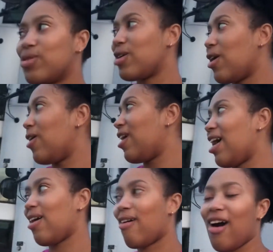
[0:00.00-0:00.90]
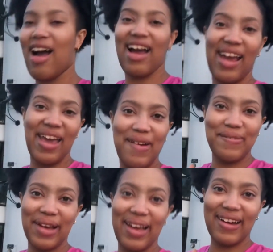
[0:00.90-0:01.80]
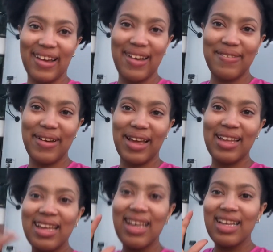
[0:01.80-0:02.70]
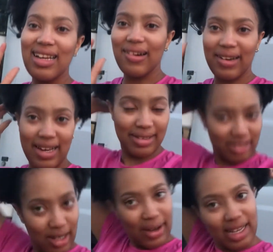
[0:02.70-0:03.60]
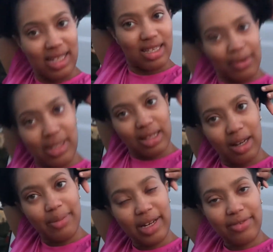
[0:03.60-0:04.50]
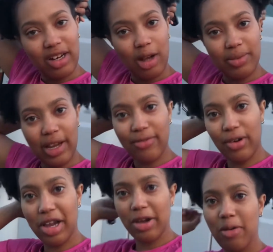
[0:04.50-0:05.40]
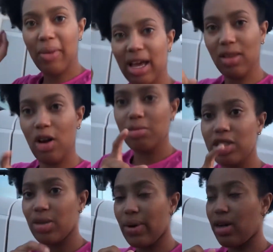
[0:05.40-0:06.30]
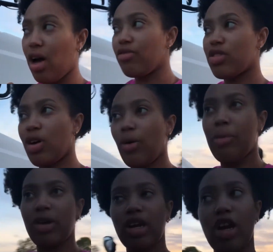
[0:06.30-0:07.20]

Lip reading: y'all, I can't wait. I can't wait. Okay, so I guess that was a little bit of an update for you. My alarm just went off, so I'm gonna